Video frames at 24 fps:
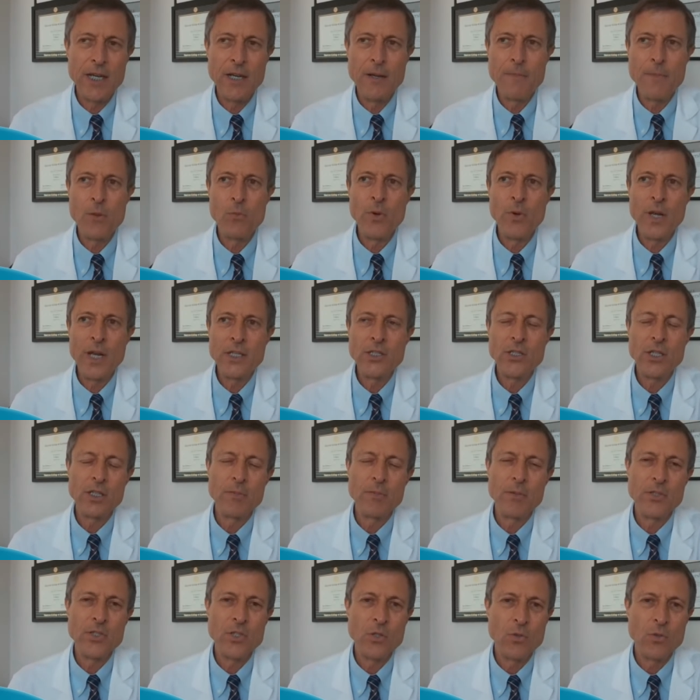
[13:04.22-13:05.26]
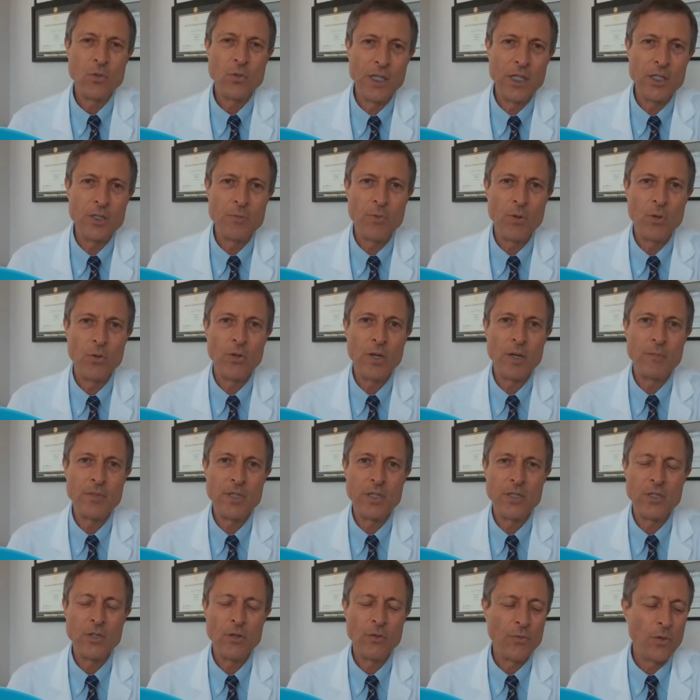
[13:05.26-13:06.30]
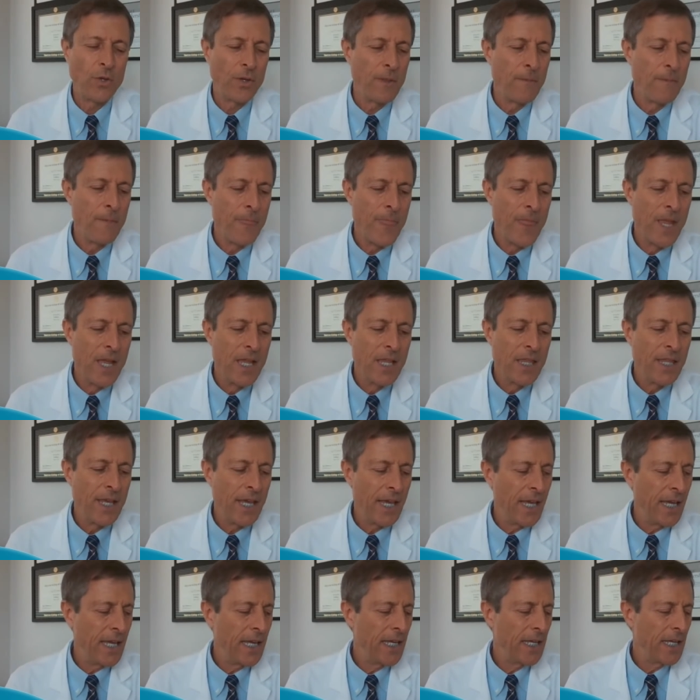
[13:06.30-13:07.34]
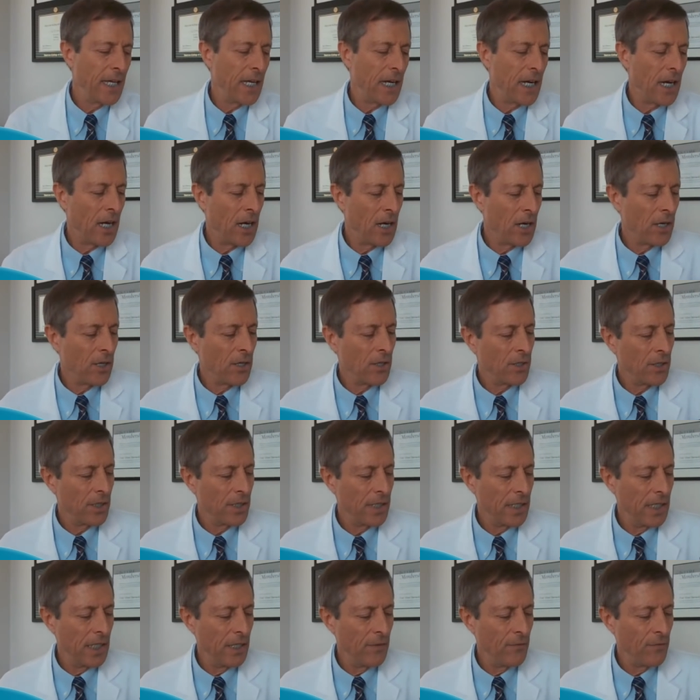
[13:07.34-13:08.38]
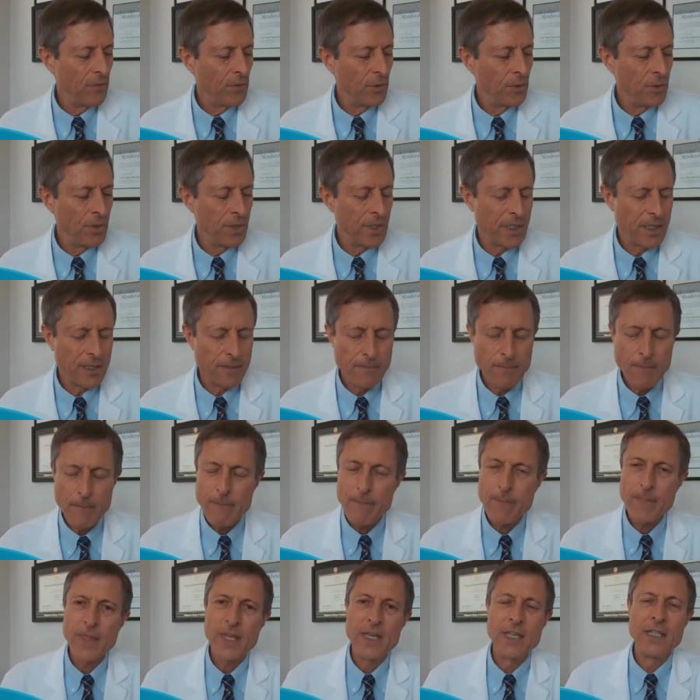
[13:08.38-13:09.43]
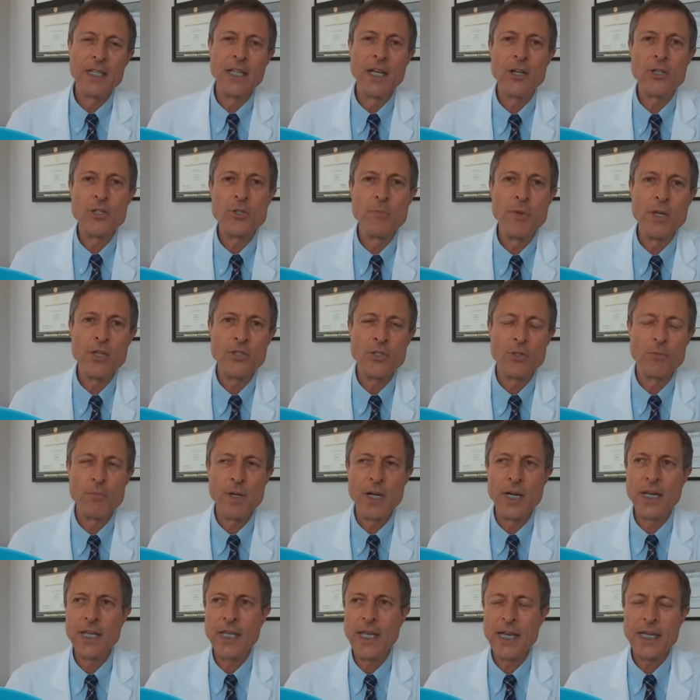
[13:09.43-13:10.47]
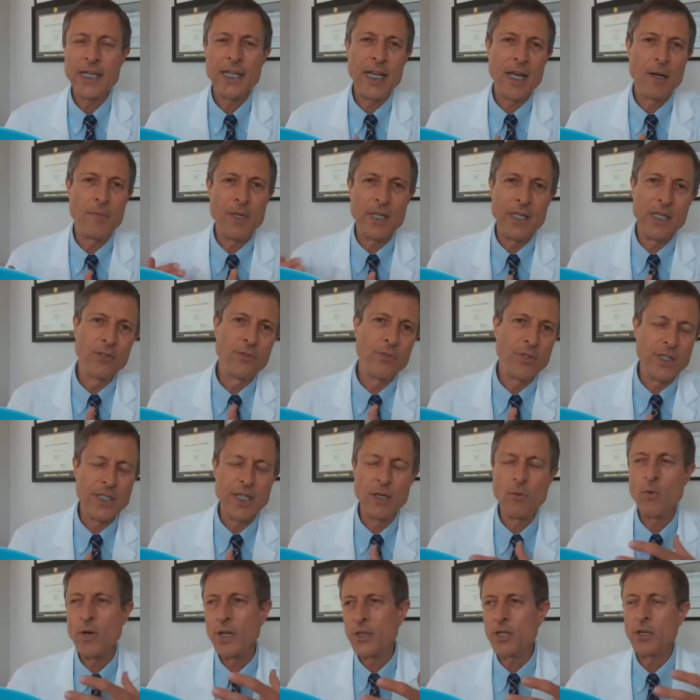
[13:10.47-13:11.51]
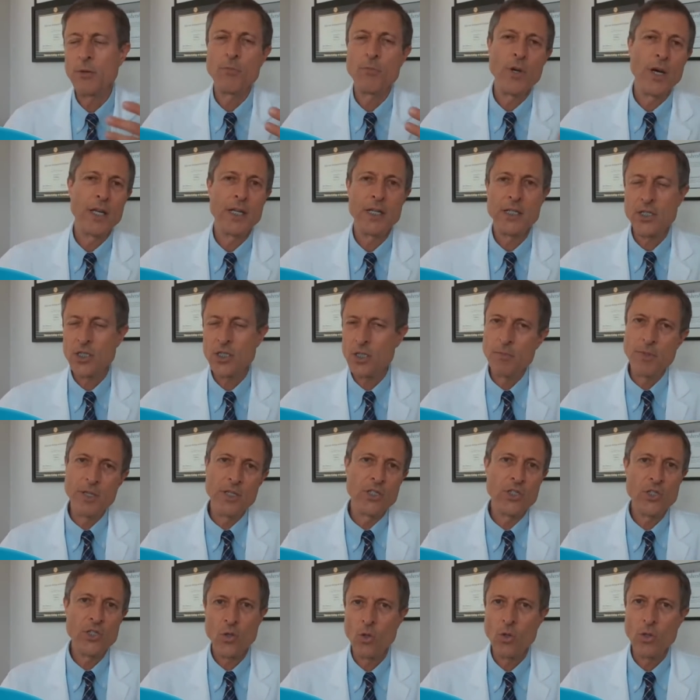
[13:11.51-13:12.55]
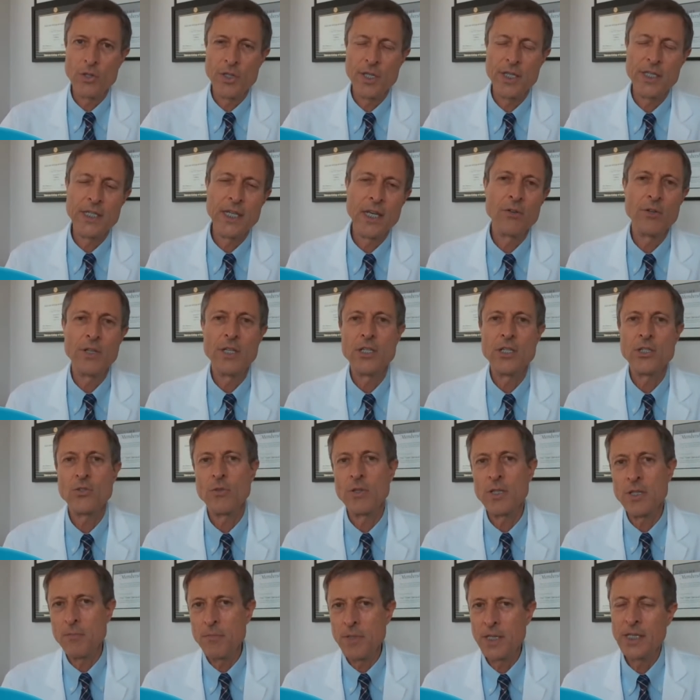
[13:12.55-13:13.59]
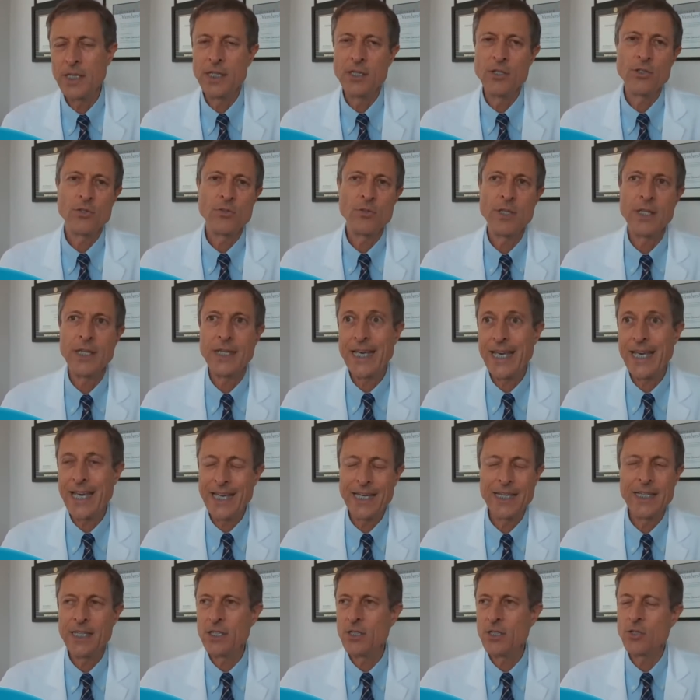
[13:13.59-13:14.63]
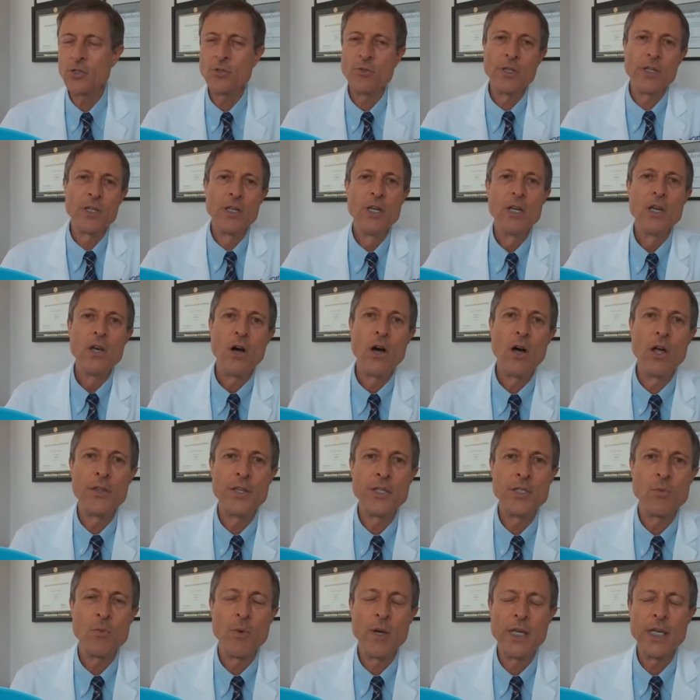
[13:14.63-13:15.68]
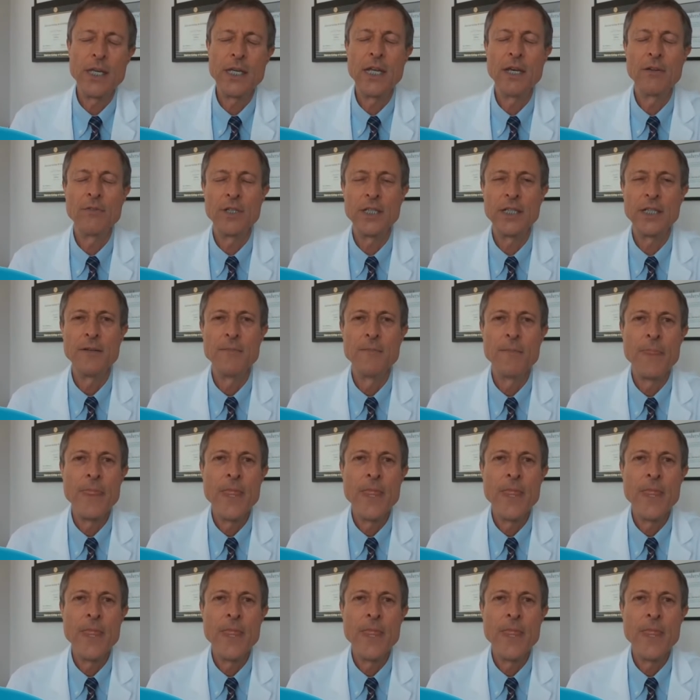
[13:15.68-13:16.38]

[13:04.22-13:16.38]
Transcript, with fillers: Um, when I talked about school lunch programs and so forth, they are influenced in large measure by economic interests that want their products to be sold the dairy industry, the meat industry, the candy industry, all these weigh in heavily.